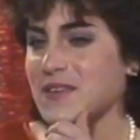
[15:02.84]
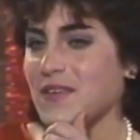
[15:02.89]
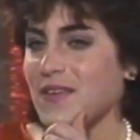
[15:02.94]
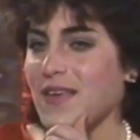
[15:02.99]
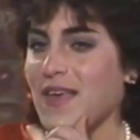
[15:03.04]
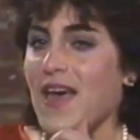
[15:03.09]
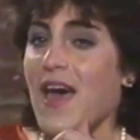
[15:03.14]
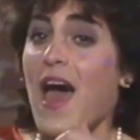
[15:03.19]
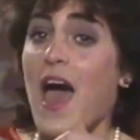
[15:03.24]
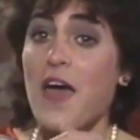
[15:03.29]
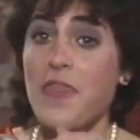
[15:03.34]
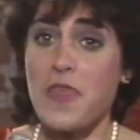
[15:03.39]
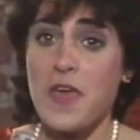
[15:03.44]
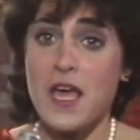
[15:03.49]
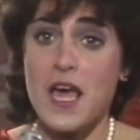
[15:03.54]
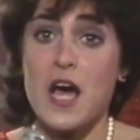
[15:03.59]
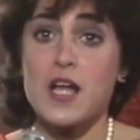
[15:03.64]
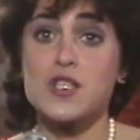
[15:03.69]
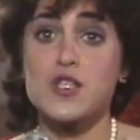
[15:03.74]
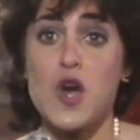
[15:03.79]
I
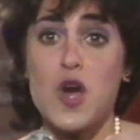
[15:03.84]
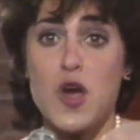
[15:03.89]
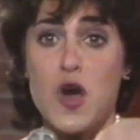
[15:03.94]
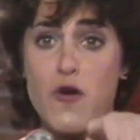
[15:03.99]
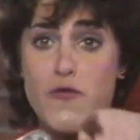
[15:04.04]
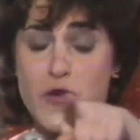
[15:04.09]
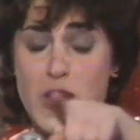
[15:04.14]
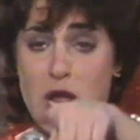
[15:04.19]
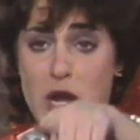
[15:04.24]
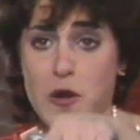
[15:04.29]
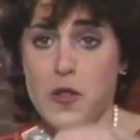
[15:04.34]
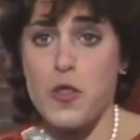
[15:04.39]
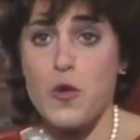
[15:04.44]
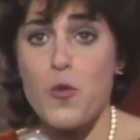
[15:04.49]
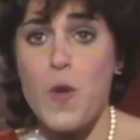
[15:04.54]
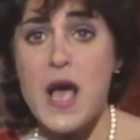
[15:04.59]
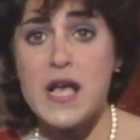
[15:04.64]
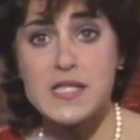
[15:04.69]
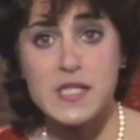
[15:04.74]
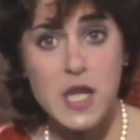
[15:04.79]
think I'll talk over here to
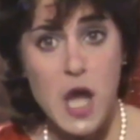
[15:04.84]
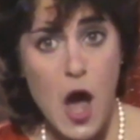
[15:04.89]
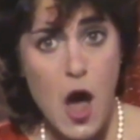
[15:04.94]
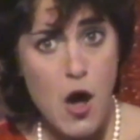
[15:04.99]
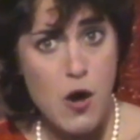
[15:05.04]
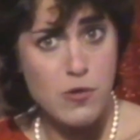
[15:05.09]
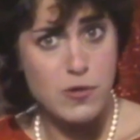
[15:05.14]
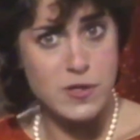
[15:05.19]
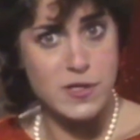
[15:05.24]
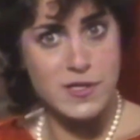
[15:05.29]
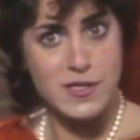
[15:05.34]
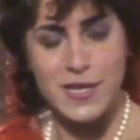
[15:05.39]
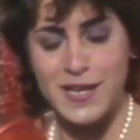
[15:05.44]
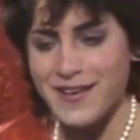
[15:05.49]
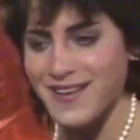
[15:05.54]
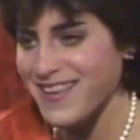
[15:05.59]
the West Coast.